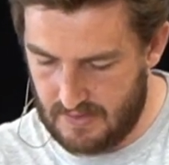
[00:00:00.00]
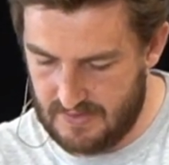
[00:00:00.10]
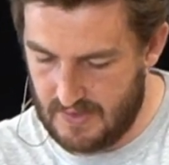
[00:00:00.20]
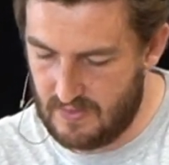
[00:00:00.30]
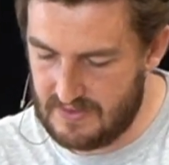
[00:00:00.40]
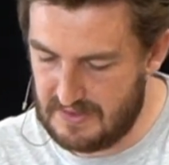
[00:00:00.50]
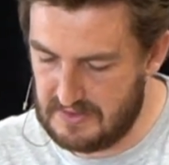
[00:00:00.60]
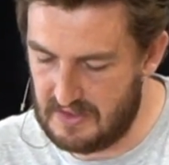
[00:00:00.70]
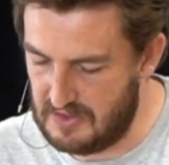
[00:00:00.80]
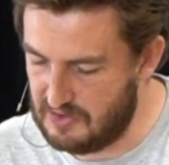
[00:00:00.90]
See, what's the
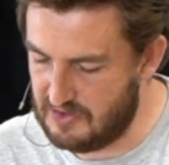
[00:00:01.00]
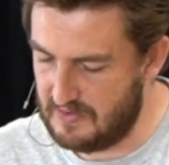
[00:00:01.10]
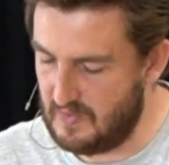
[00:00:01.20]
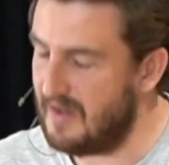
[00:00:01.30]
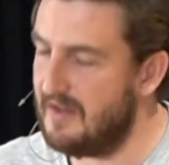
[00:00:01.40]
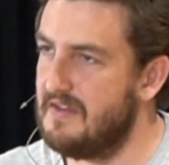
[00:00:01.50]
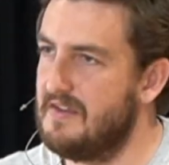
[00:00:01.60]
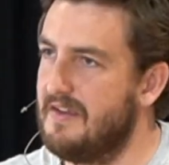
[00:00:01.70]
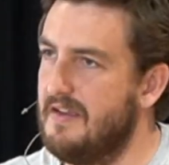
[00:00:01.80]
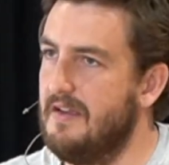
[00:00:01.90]
solution? Well,
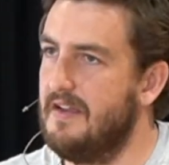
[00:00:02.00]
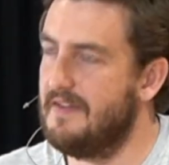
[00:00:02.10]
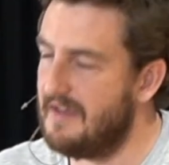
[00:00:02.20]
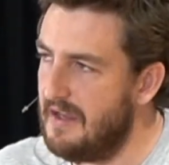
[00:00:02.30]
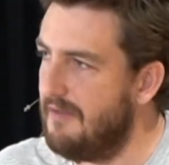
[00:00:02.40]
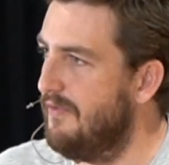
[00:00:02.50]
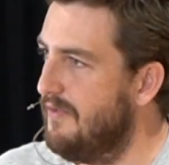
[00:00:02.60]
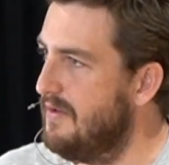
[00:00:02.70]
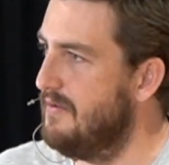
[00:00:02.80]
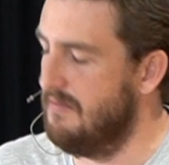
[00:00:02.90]
it's it's
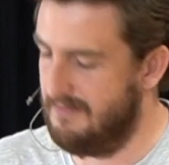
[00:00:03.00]
gift.